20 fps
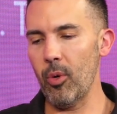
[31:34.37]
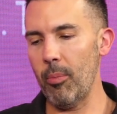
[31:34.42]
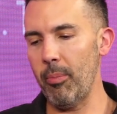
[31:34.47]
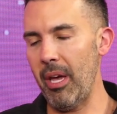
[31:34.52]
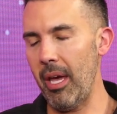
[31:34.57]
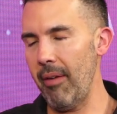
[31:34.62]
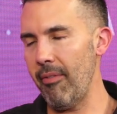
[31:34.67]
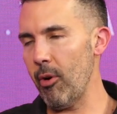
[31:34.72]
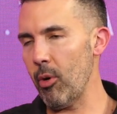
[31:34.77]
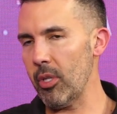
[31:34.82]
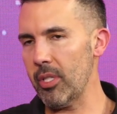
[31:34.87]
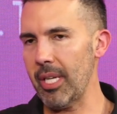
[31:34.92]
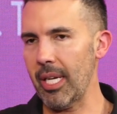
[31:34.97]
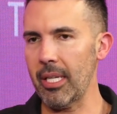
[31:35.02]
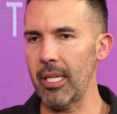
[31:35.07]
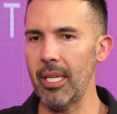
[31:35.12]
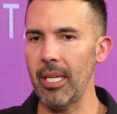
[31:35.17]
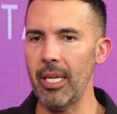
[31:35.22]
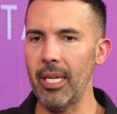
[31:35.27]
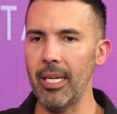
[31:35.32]
or behavioral
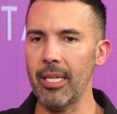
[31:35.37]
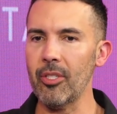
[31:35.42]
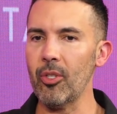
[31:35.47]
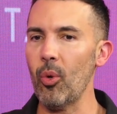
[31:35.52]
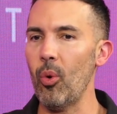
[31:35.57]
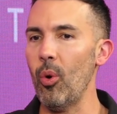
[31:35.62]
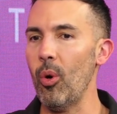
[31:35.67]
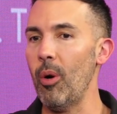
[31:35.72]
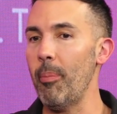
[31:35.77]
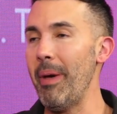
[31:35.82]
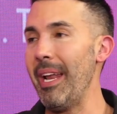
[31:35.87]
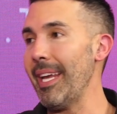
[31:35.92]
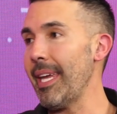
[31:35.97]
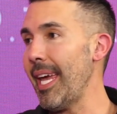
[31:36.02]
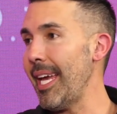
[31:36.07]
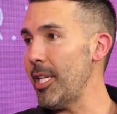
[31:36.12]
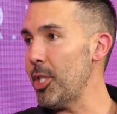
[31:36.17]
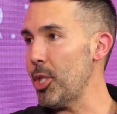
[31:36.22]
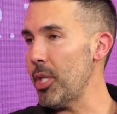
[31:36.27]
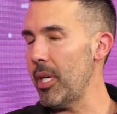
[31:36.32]
techniques or
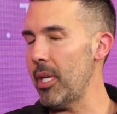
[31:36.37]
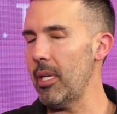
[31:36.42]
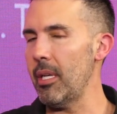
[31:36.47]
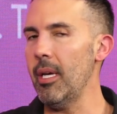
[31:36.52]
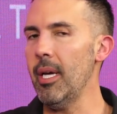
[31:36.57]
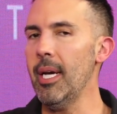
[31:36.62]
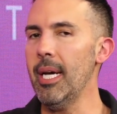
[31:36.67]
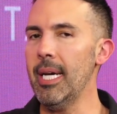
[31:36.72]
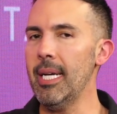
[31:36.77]
medication